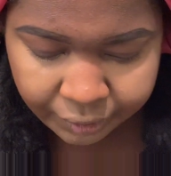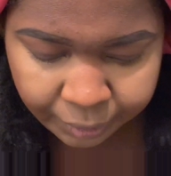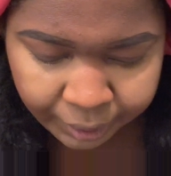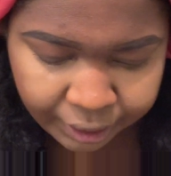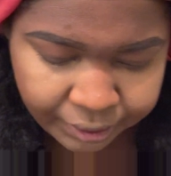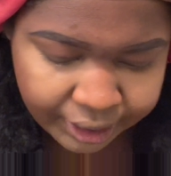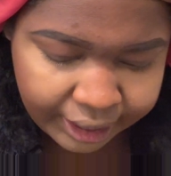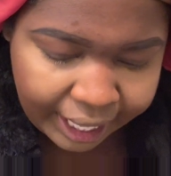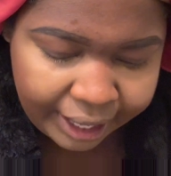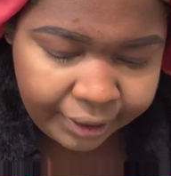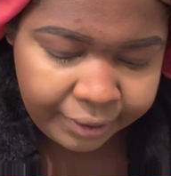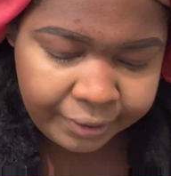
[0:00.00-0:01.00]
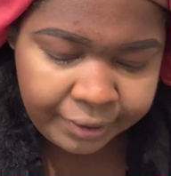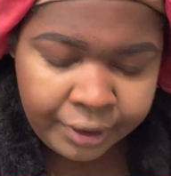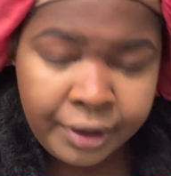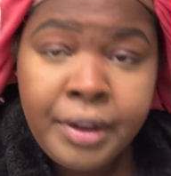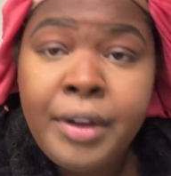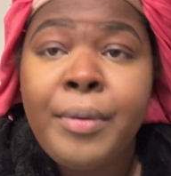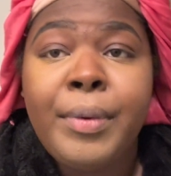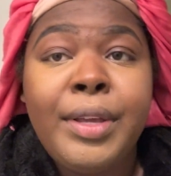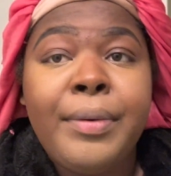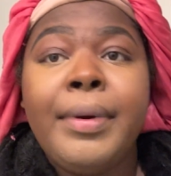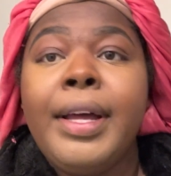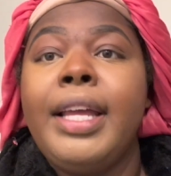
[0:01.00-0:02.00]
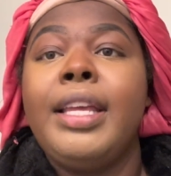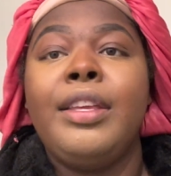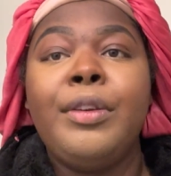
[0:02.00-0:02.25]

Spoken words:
When you want